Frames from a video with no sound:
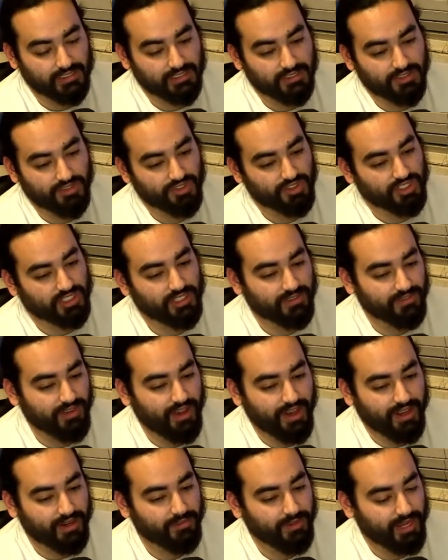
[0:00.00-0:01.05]
just to give
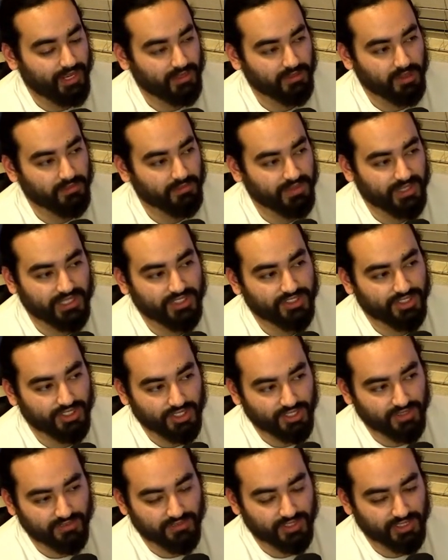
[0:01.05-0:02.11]
Adam Hangman Page
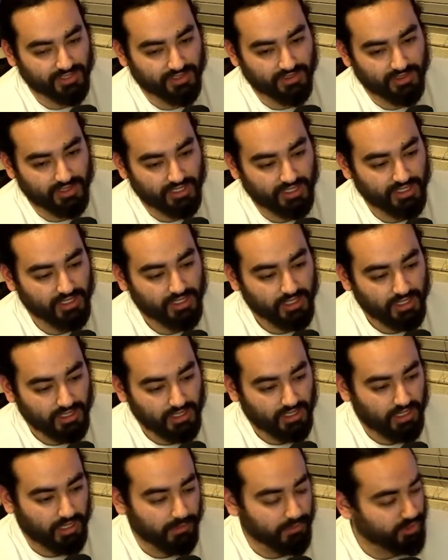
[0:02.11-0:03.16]
another victory.
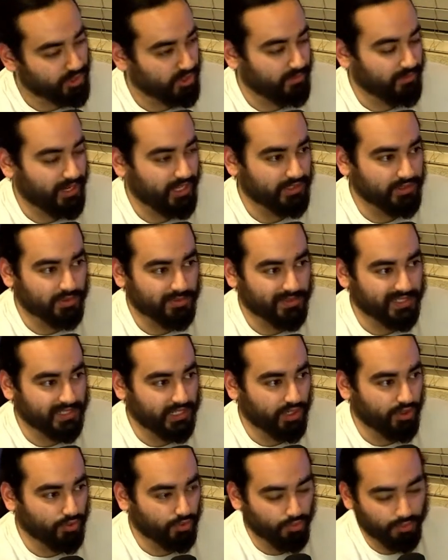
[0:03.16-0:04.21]
I'm sure the match will be
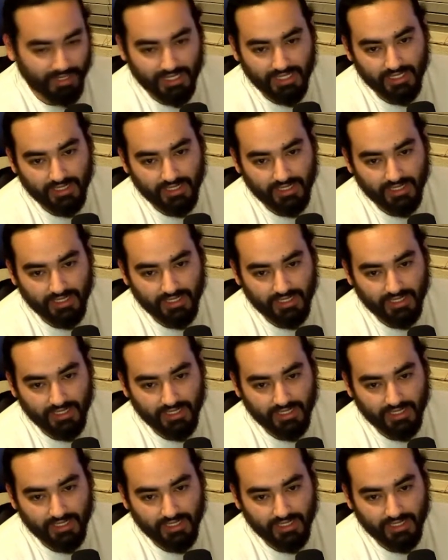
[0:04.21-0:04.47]
great.